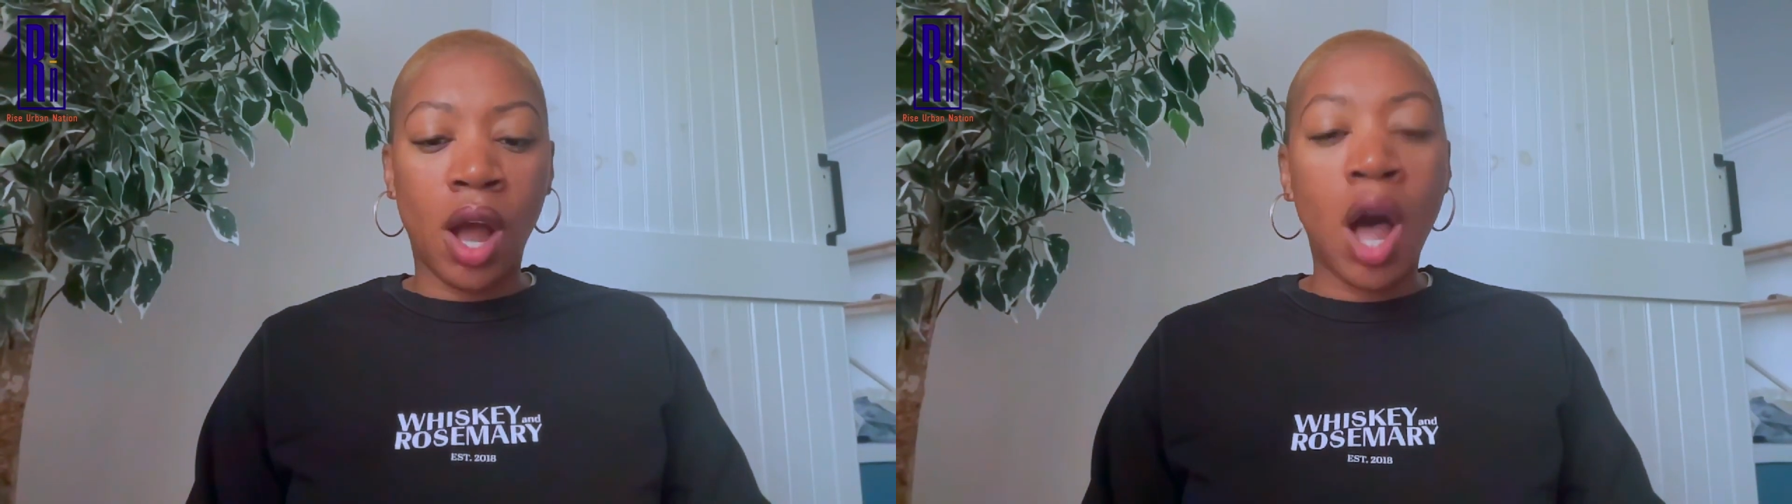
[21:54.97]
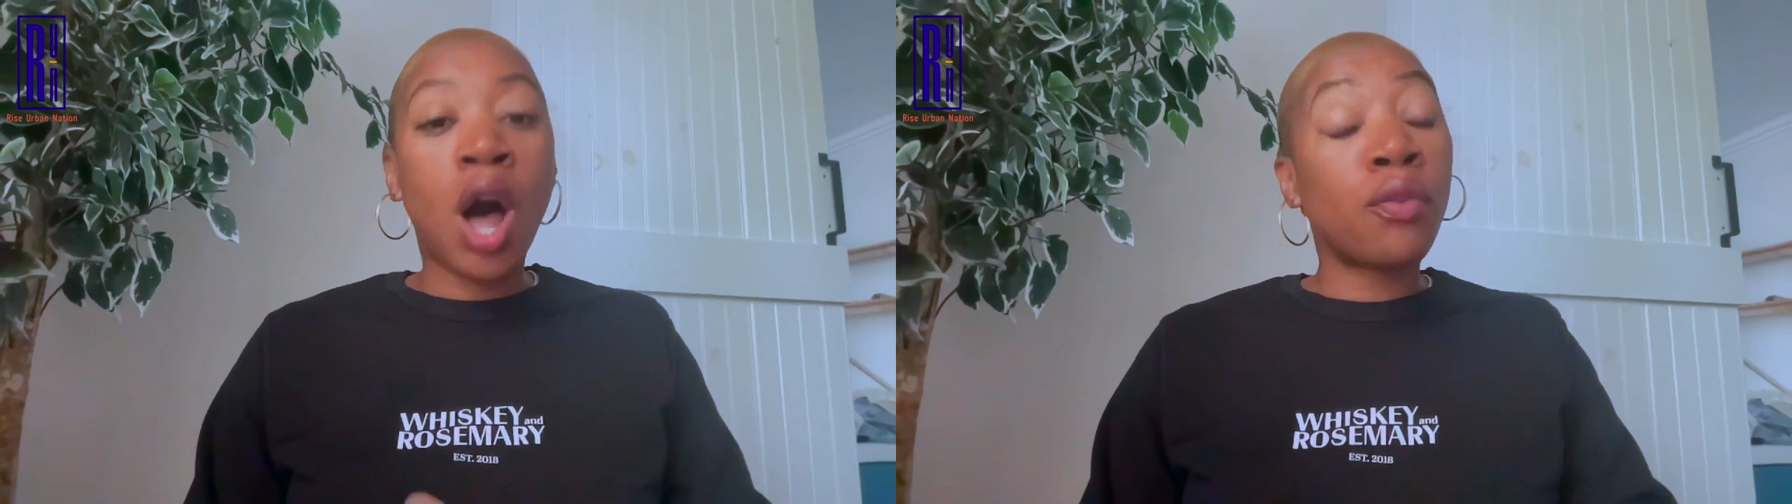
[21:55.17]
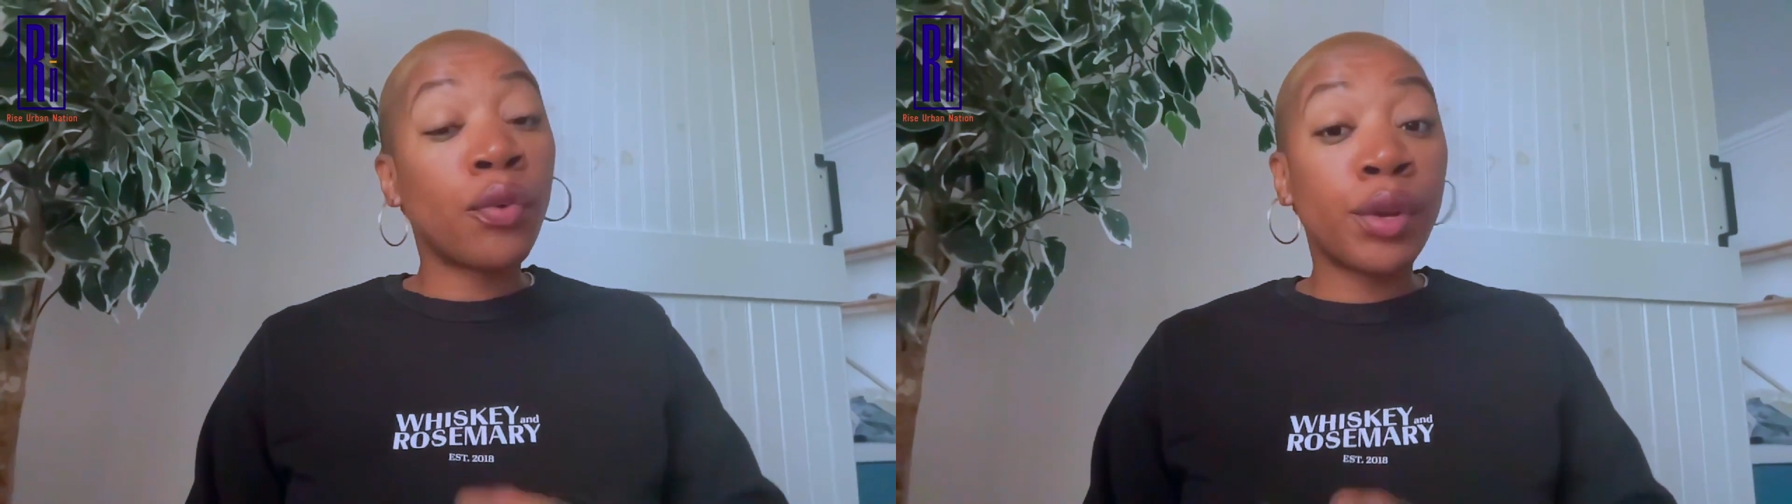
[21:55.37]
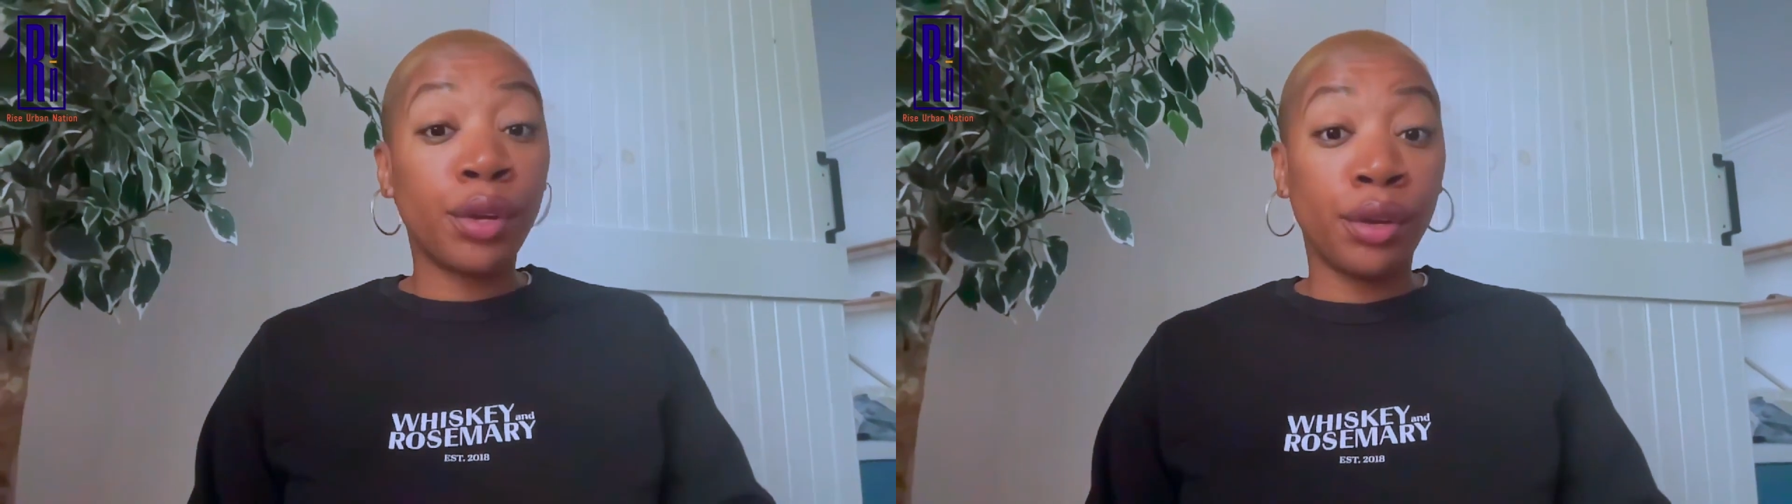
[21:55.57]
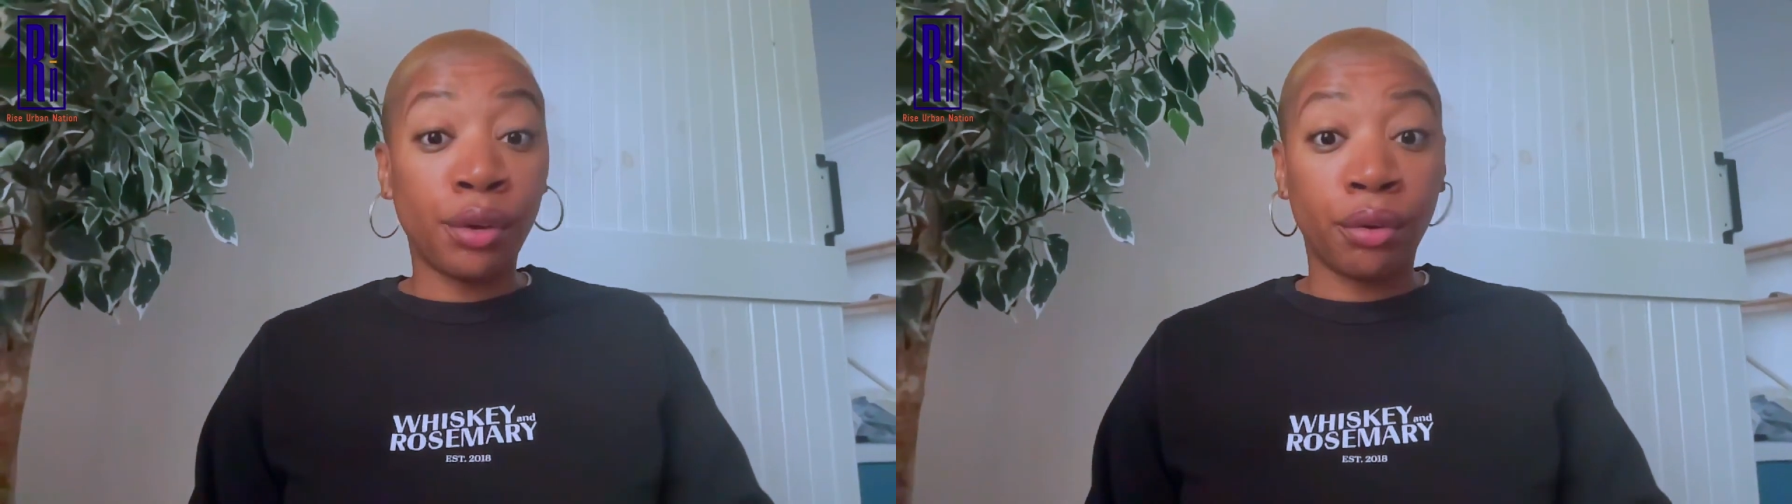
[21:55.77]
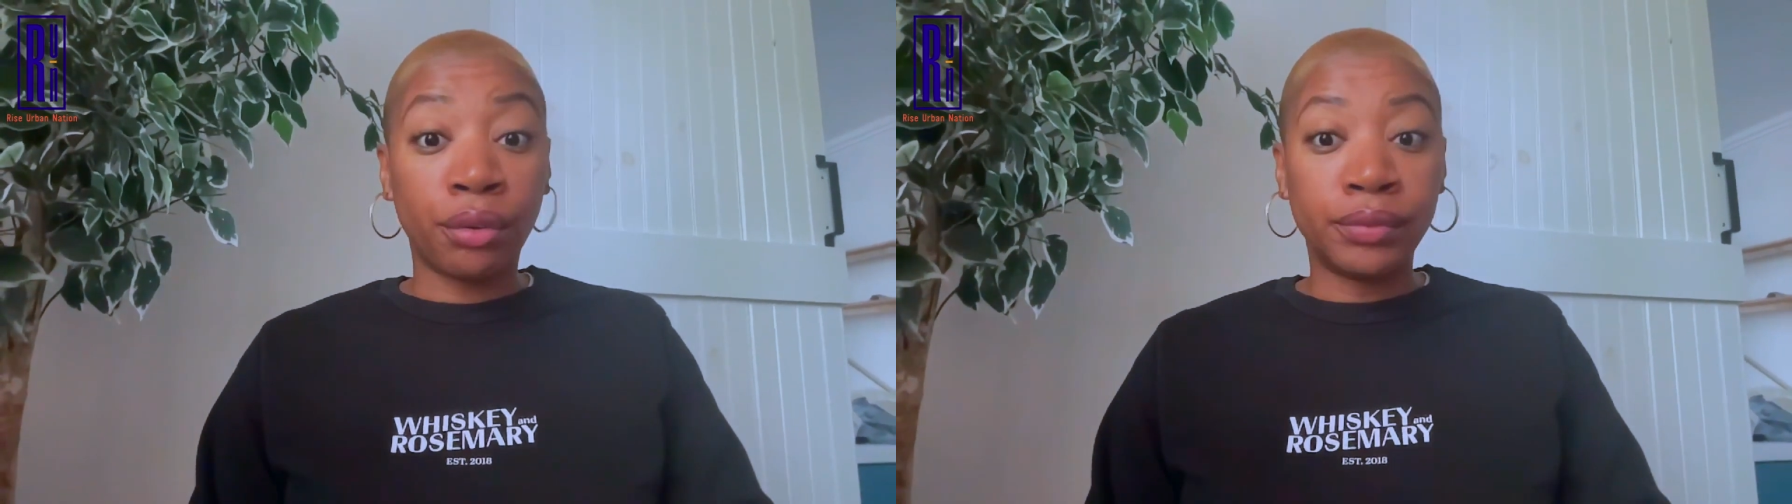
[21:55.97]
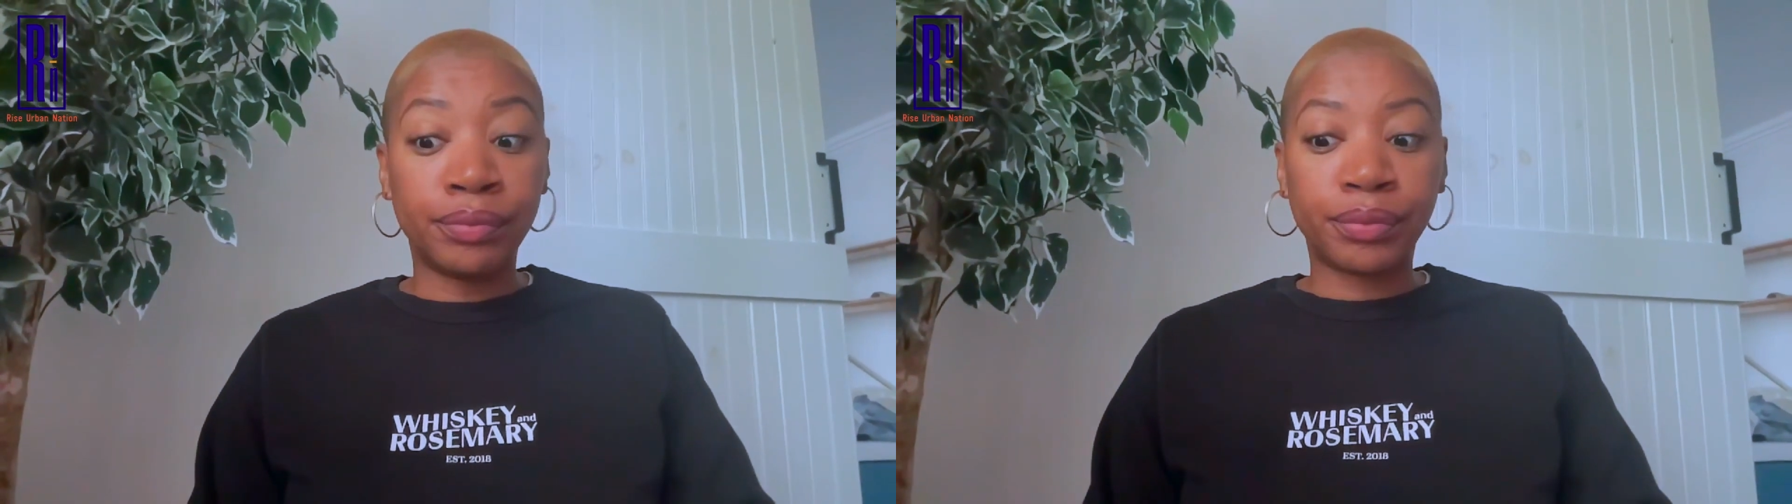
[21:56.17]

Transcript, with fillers: offer you